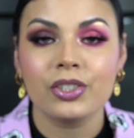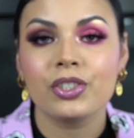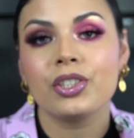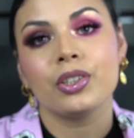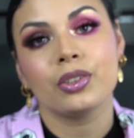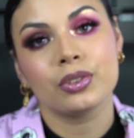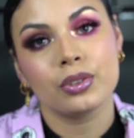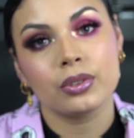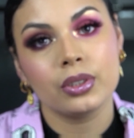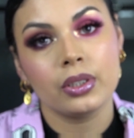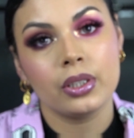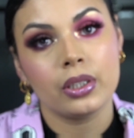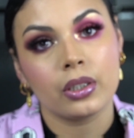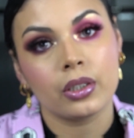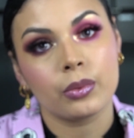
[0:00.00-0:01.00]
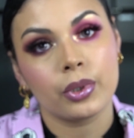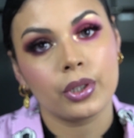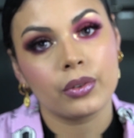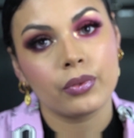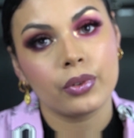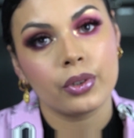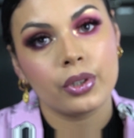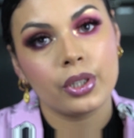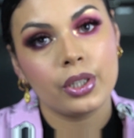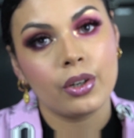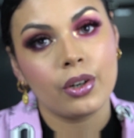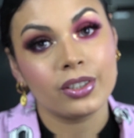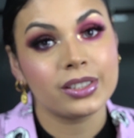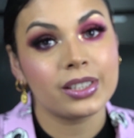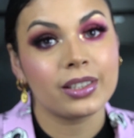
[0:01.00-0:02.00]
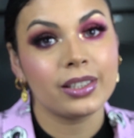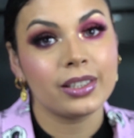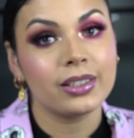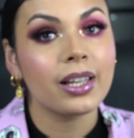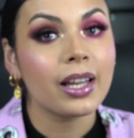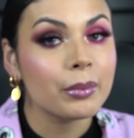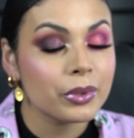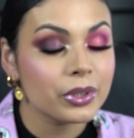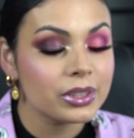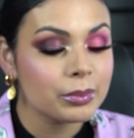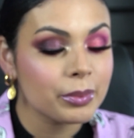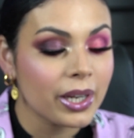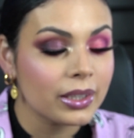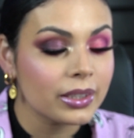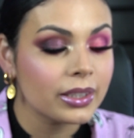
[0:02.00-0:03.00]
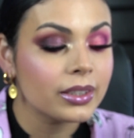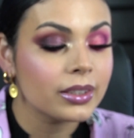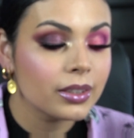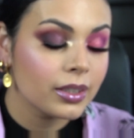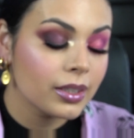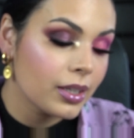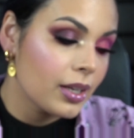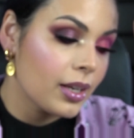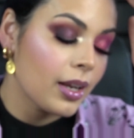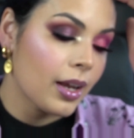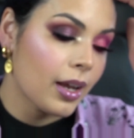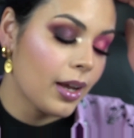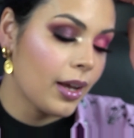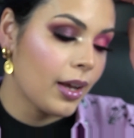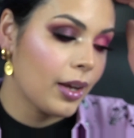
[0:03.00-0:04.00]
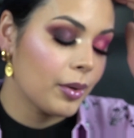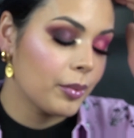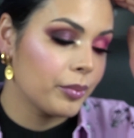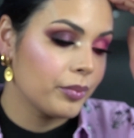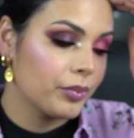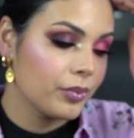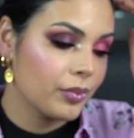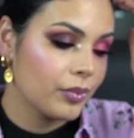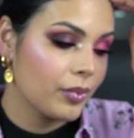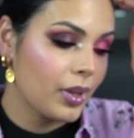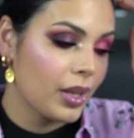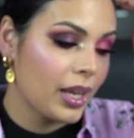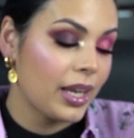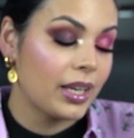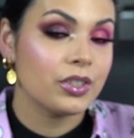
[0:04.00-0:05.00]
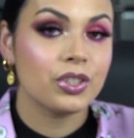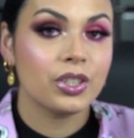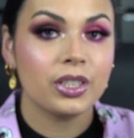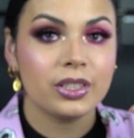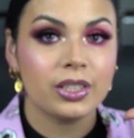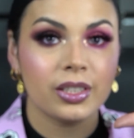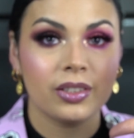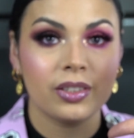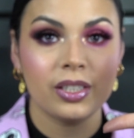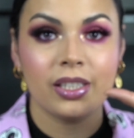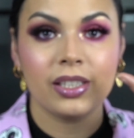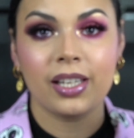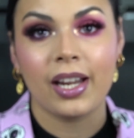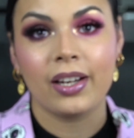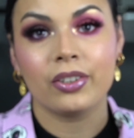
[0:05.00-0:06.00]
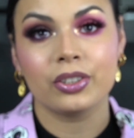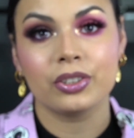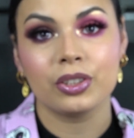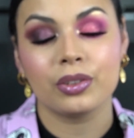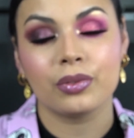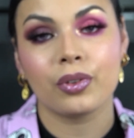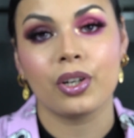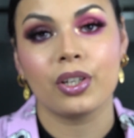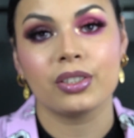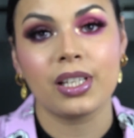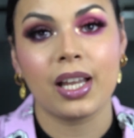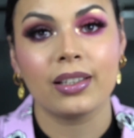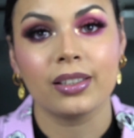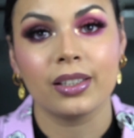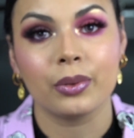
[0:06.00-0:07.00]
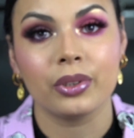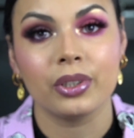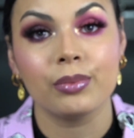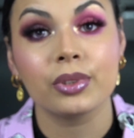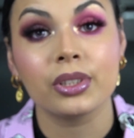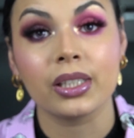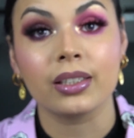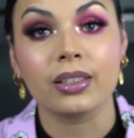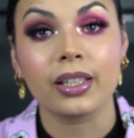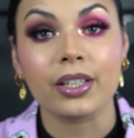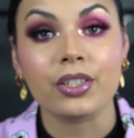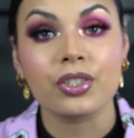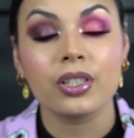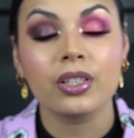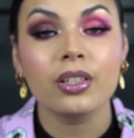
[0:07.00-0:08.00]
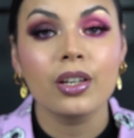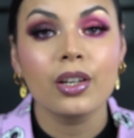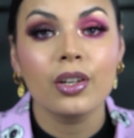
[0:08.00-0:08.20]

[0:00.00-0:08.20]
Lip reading: She also did the artwork for the Hauntingly Glamorous palette, and she did the character for our Satin Liquid Lipstick collection,